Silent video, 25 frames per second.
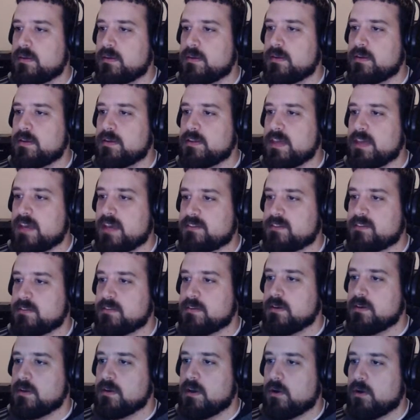Yes.
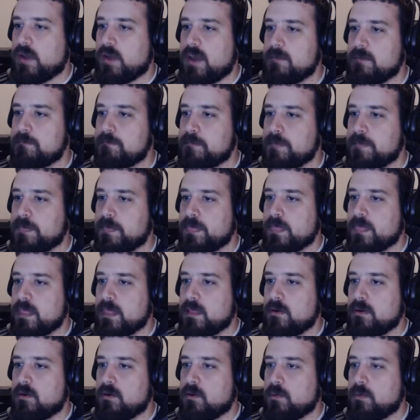Okay.
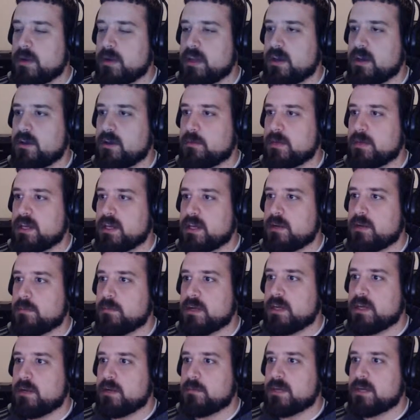Oh my god, oh my god, oh
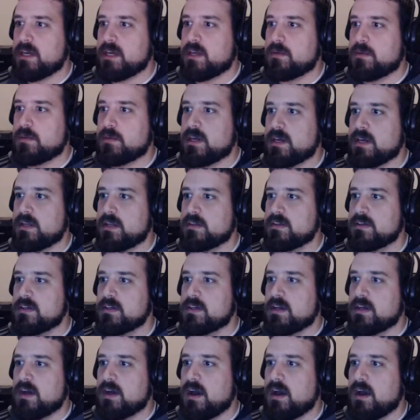my god, oh my god, oh my god.
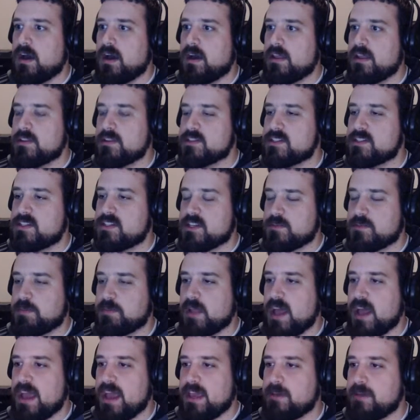Uh,
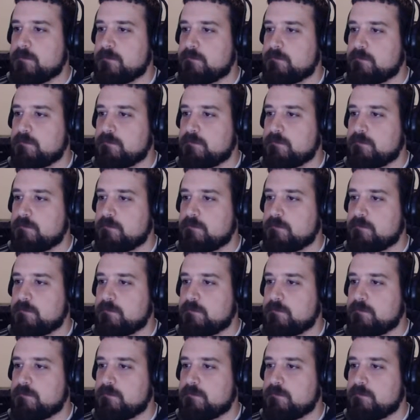display.